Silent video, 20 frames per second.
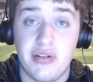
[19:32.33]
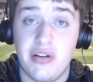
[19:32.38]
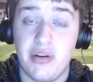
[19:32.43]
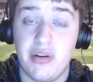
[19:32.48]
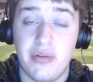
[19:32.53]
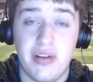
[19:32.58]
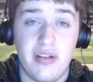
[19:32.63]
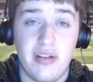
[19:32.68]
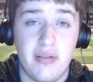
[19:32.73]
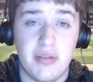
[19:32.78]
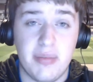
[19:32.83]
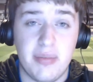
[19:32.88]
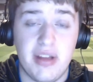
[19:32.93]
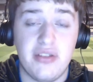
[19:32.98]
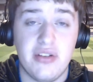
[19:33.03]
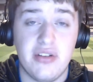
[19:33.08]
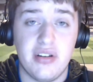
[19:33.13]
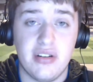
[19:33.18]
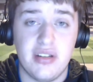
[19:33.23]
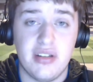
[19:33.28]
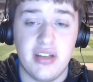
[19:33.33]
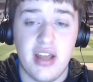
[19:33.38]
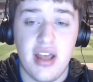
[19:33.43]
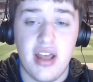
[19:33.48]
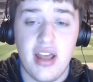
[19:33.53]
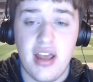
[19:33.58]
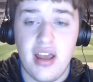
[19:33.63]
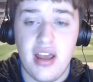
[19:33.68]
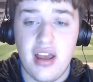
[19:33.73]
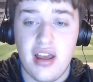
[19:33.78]
I know it was mentioned
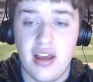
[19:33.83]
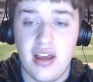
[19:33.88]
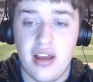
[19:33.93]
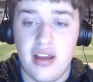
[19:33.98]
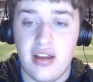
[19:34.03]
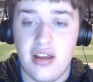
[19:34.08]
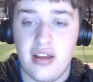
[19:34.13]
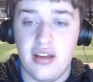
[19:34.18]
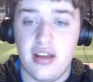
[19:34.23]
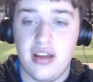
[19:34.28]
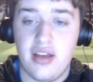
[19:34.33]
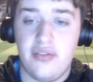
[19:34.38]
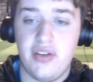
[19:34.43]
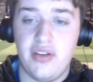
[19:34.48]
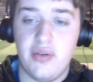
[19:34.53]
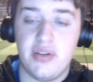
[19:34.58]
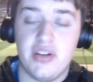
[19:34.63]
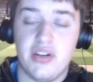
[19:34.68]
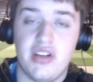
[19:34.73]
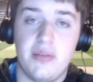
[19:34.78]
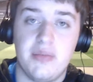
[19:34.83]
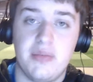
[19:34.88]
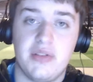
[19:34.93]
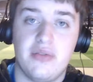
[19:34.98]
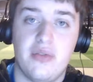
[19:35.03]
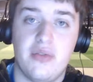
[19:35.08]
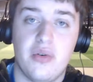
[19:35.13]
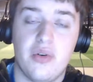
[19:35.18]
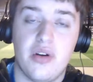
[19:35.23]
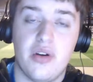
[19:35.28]
uh, a few times
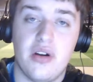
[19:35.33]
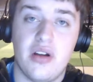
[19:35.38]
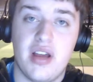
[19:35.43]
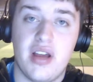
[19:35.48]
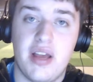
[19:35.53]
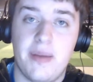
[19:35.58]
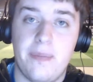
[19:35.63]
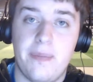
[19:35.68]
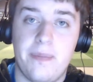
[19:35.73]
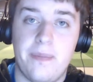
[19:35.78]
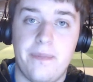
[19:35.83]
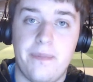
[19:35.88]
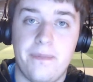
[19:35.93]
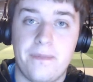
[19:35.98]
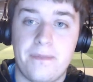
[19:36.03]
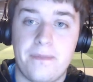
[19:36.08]
for um,